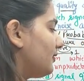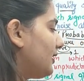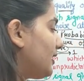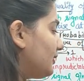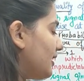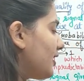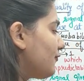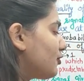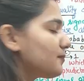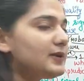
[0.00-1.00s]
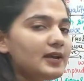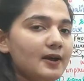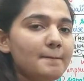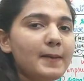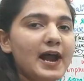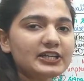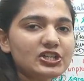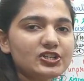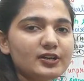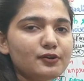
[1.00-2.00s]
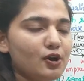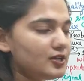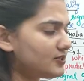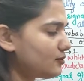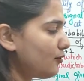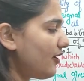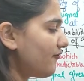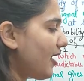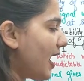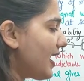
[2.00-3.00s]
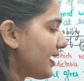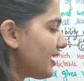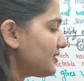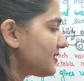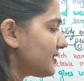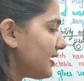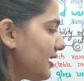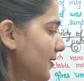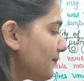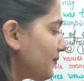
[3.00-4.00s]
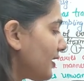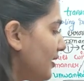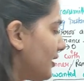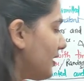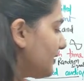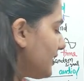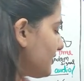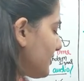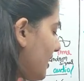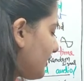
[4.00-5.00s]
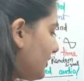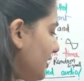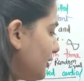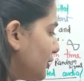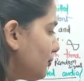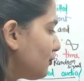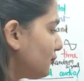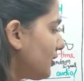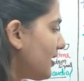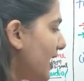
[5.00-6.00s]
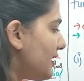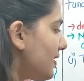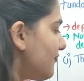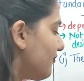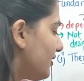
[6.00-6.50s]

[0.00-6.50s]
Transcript: there would be a partition noise. So if I can say it is occurring due to the random